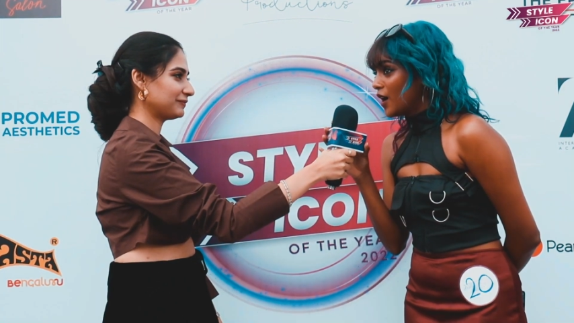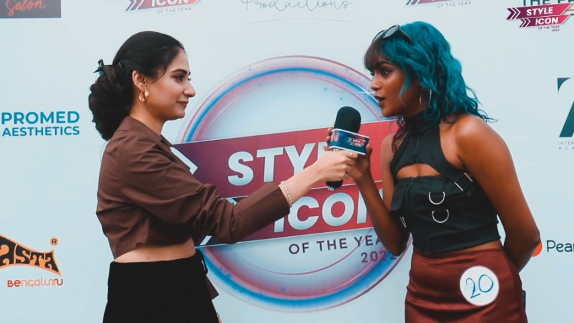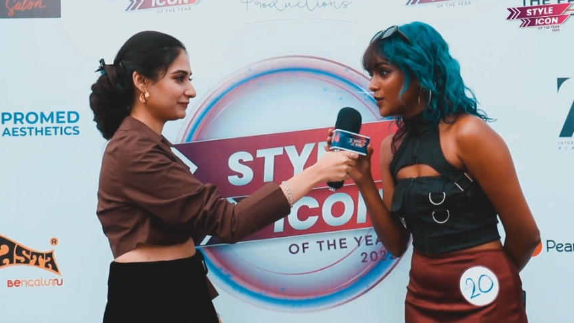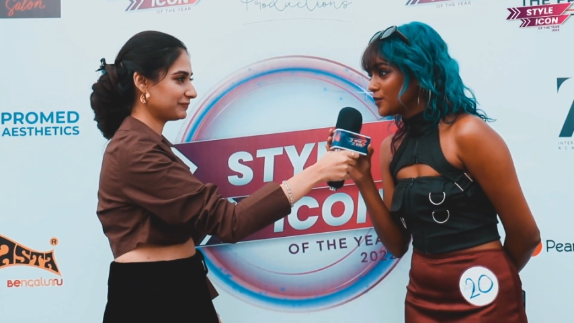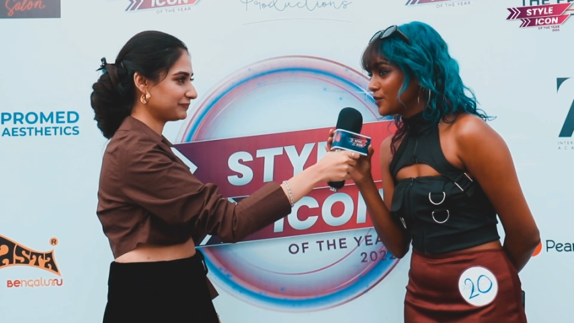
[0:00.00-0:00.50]

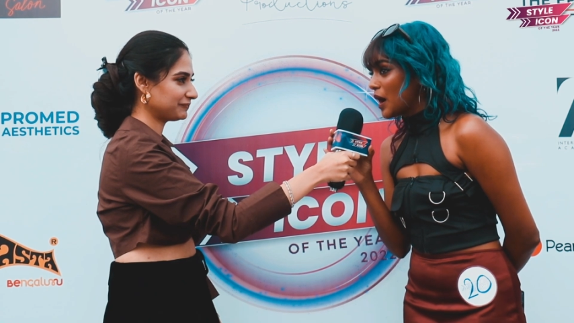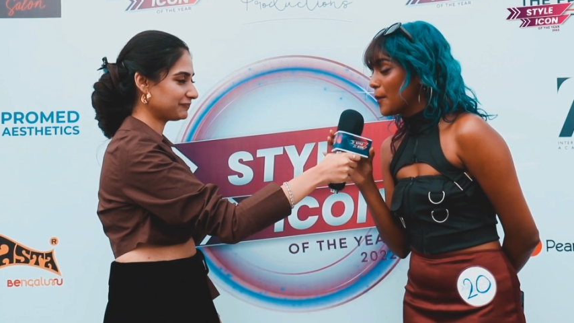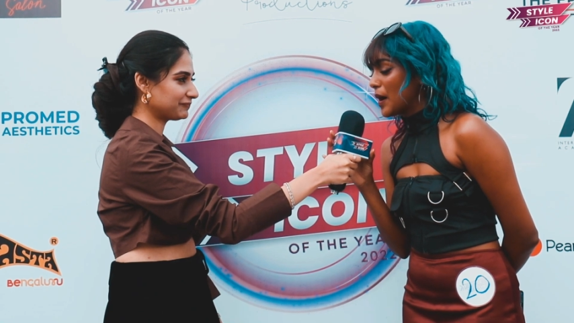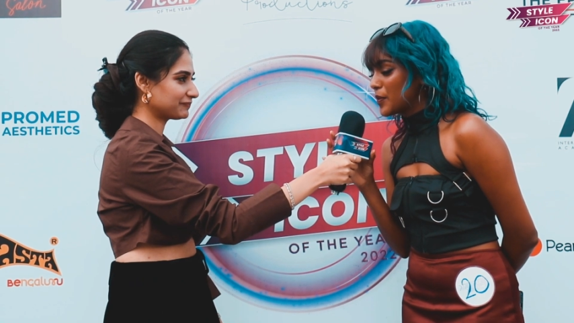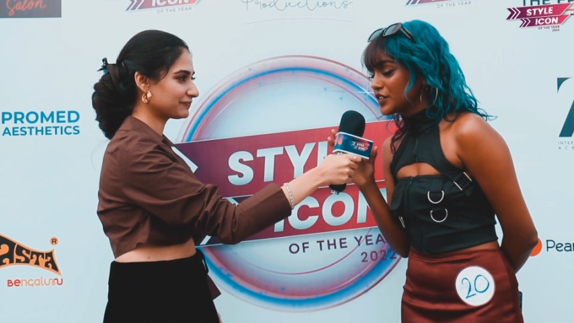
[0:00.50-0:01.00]
Speaker 1: Um,
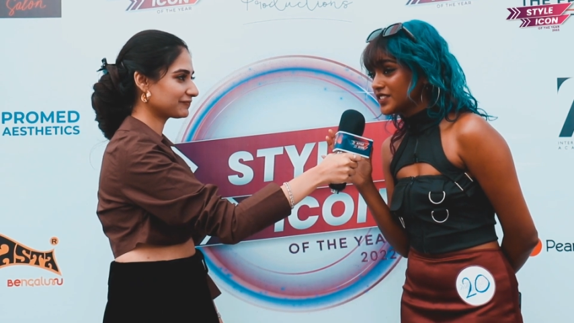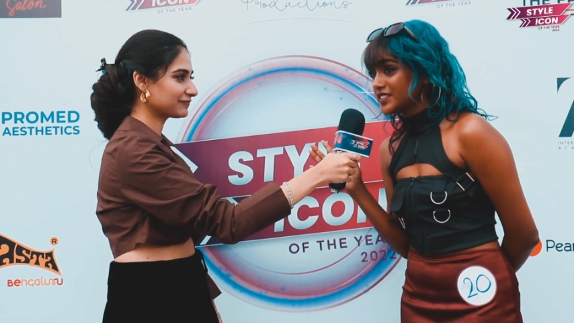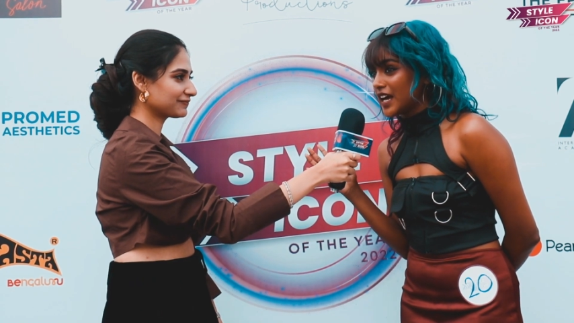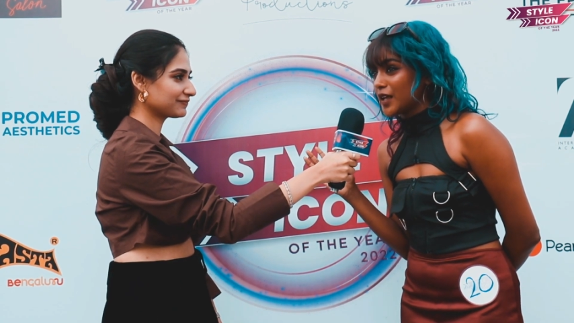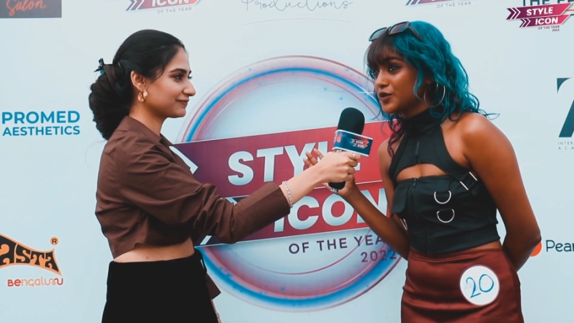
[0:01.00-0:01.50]
my personal
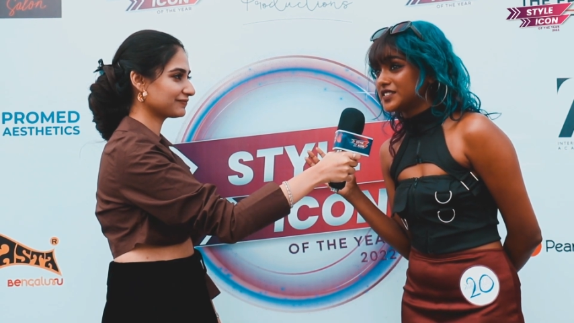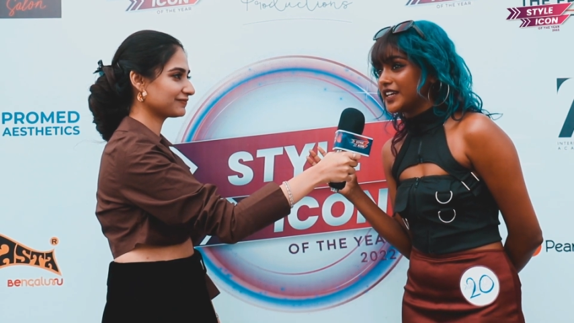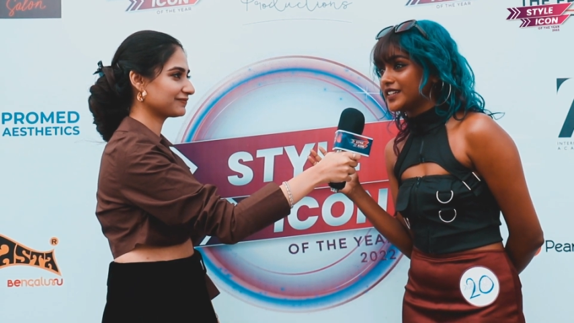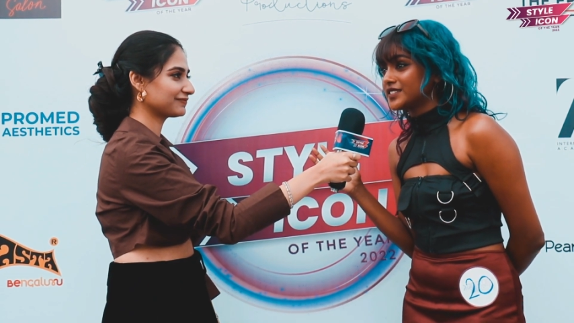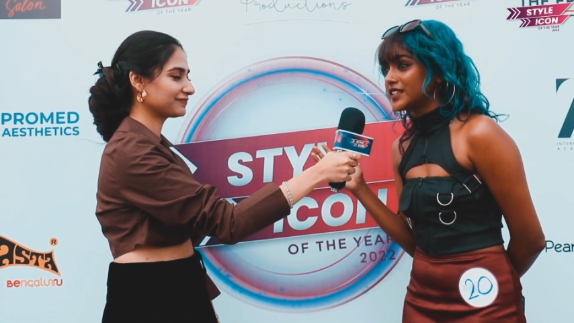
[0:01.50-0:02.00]
style, I would
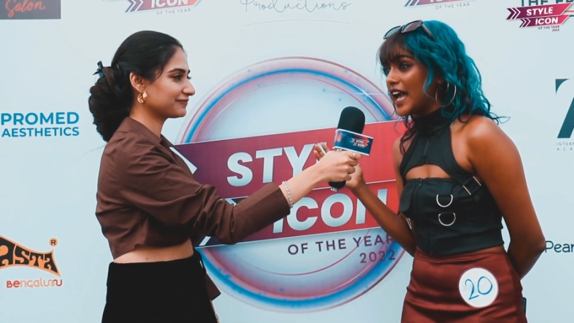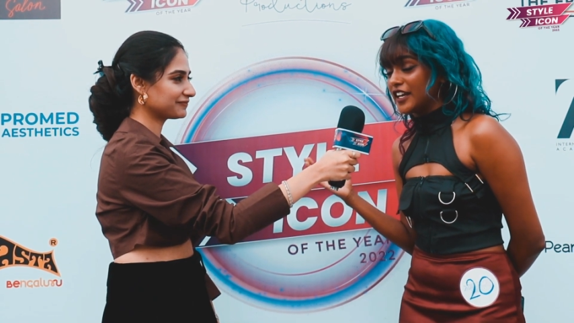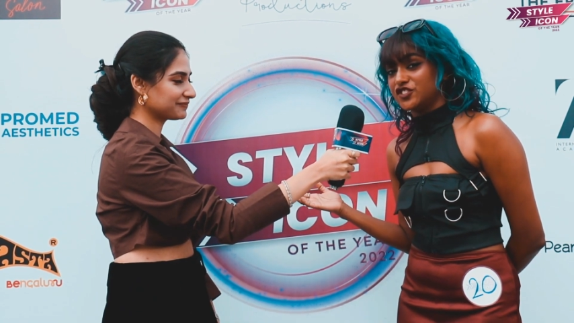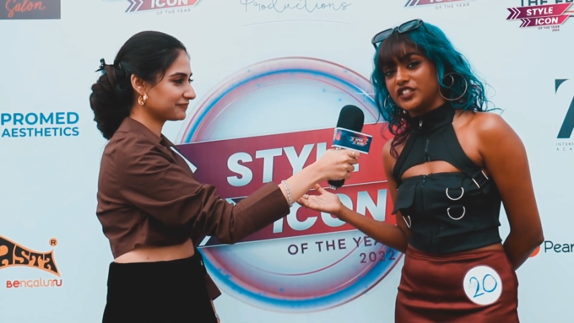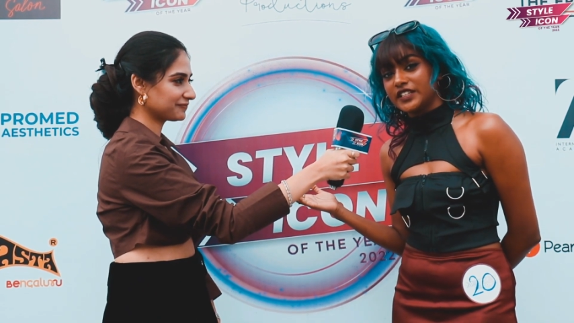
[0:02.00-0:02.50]
say, is
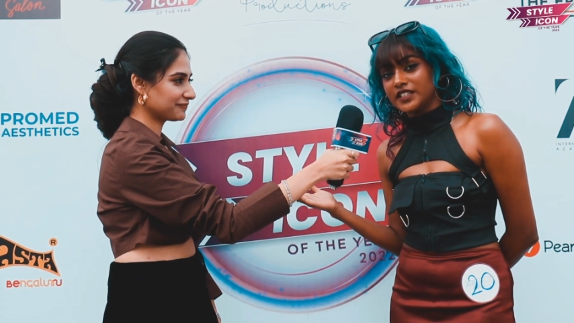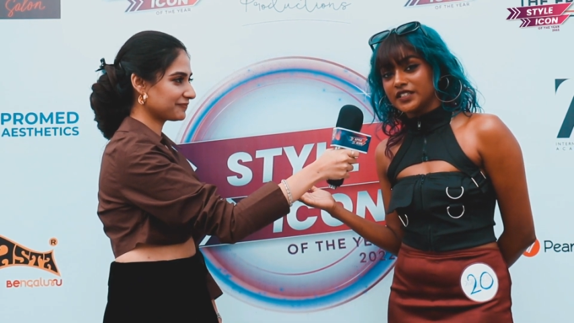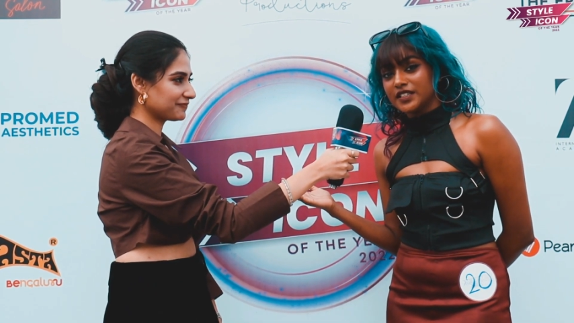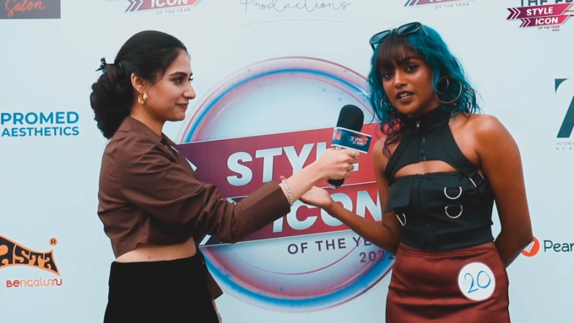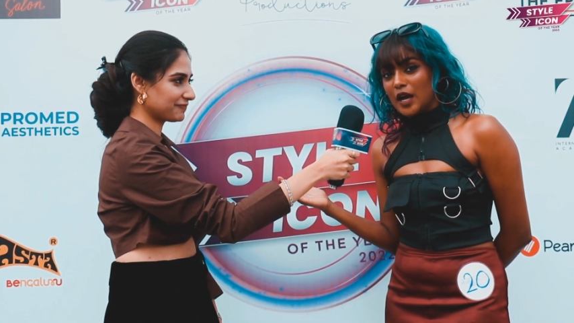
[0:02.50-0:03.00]
edgy
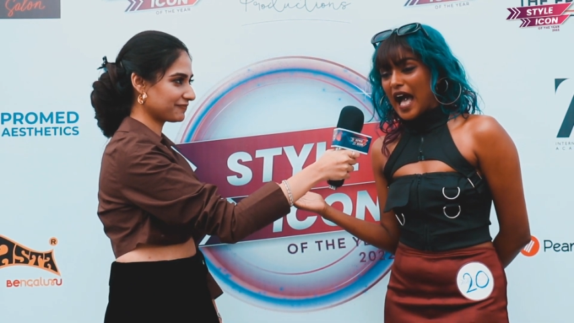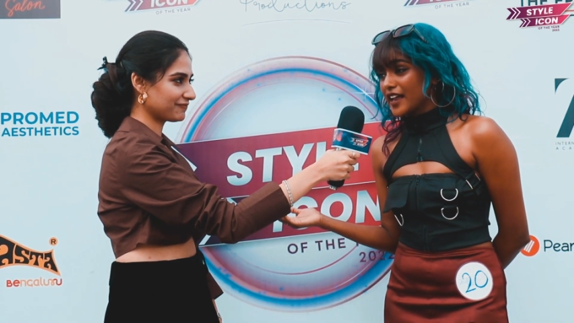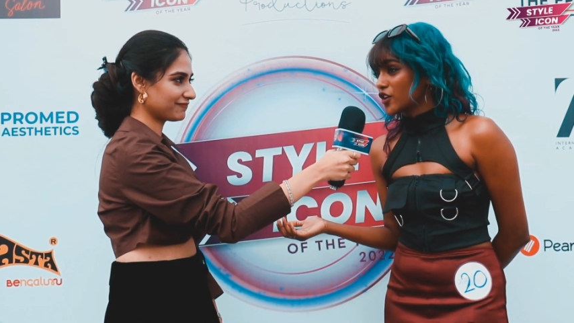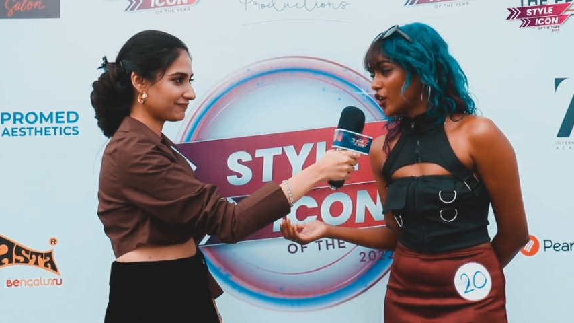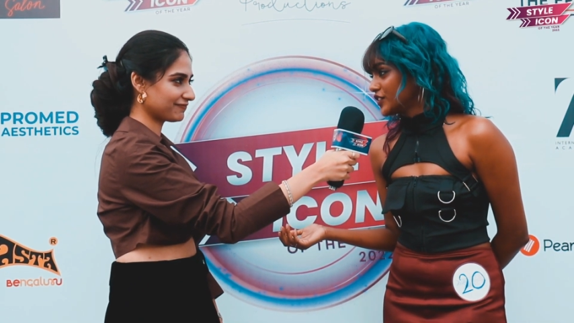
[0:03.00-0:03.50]

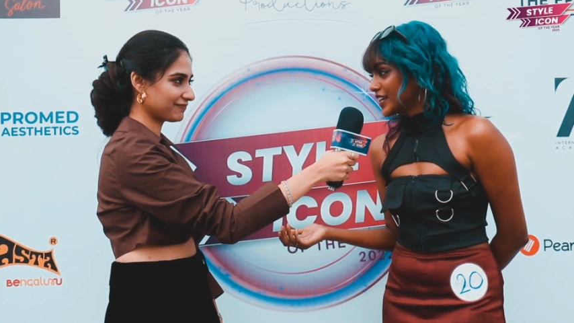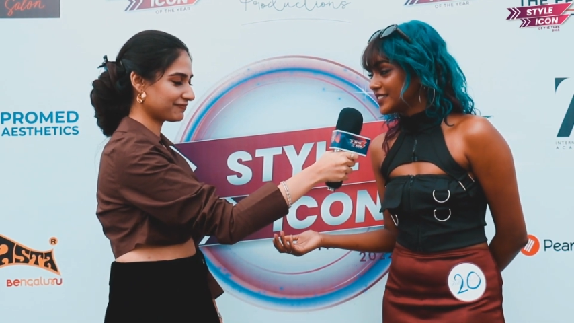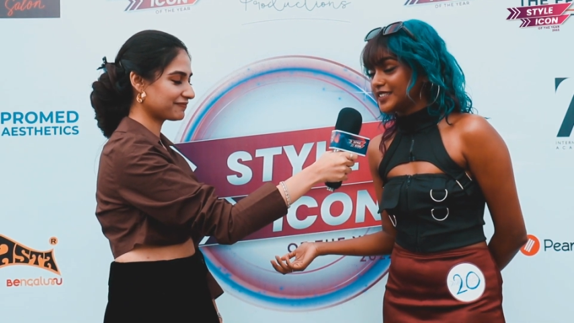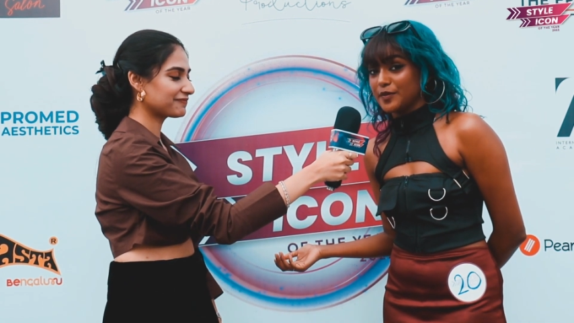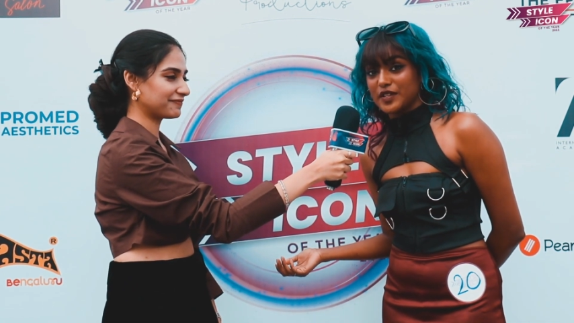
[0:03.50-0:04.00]
and gothic at the
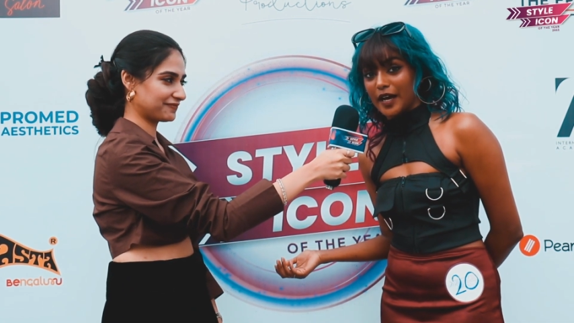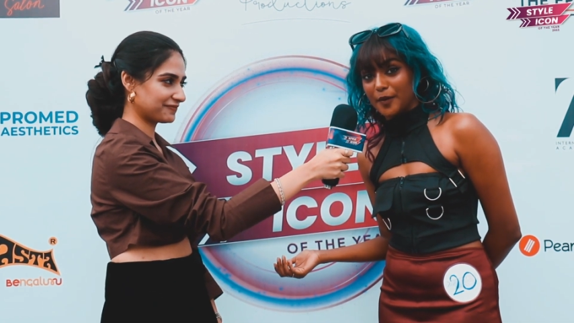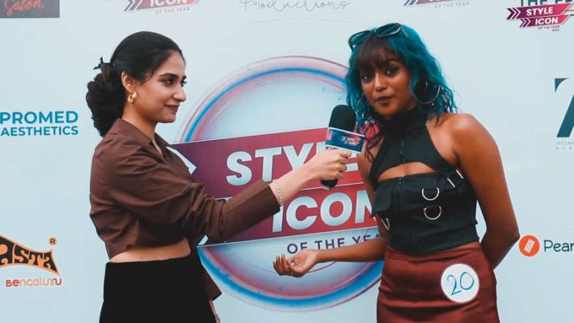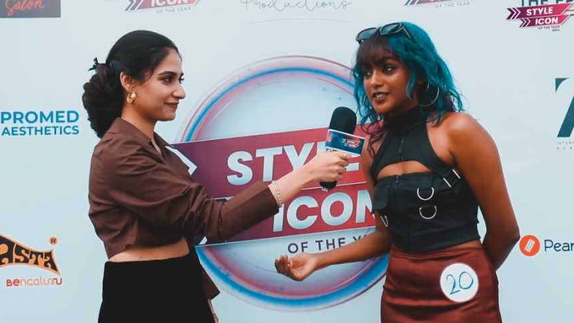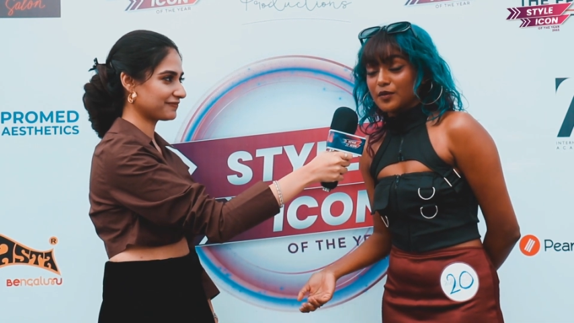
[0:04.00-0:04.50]
same
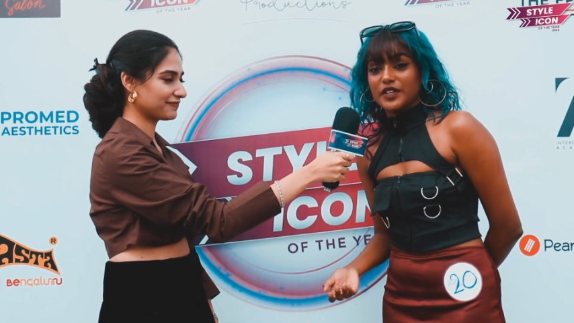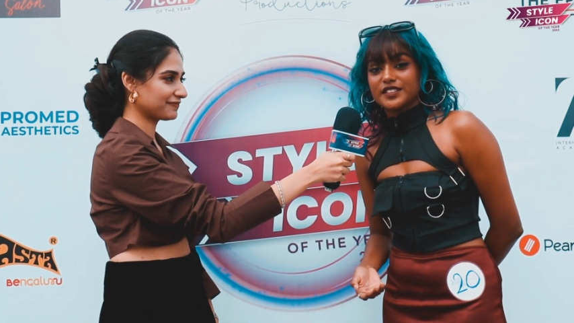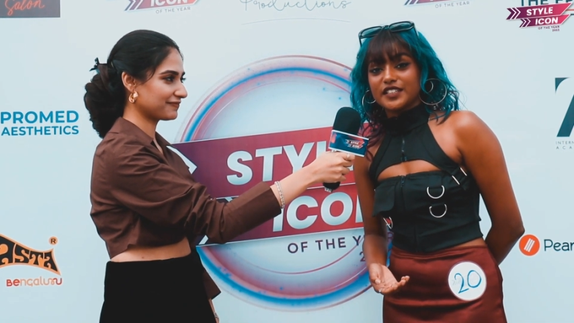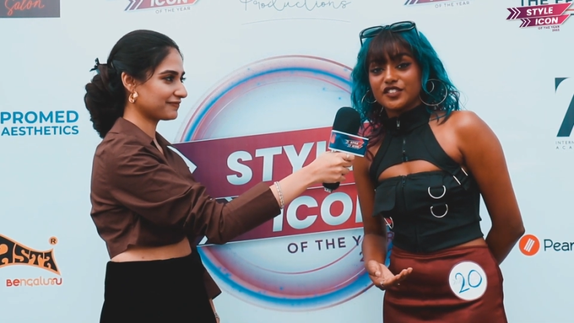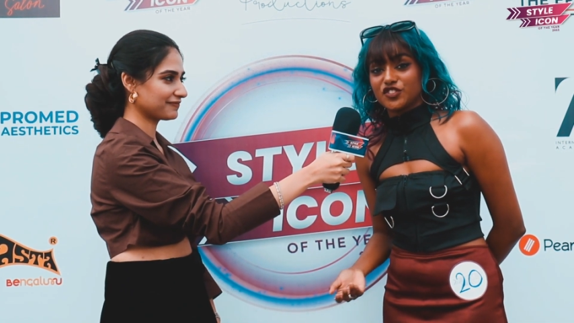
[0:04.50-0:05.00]
time. Some
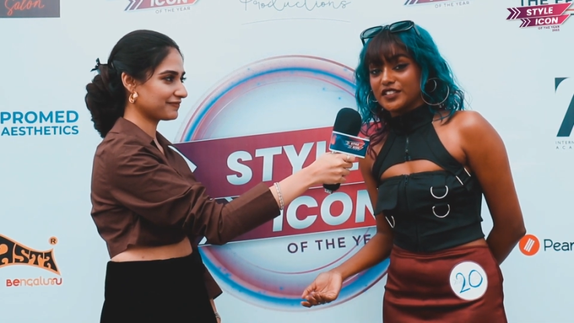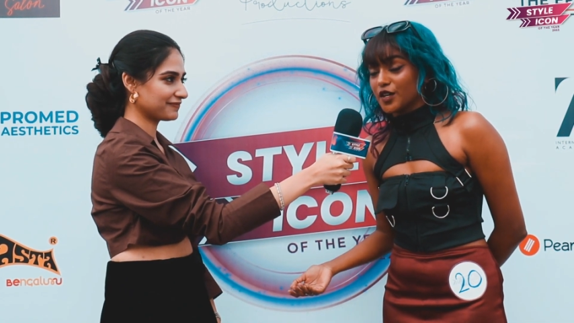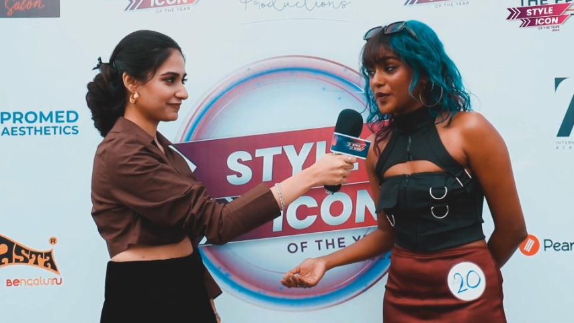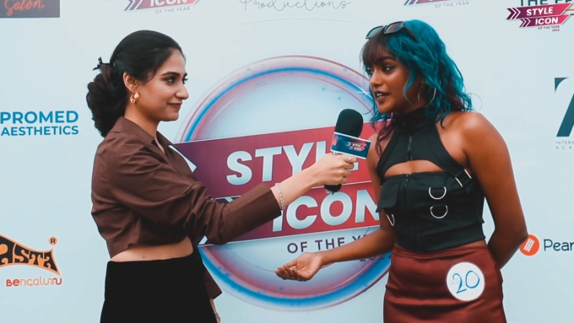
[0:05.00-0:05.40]
days I just dress up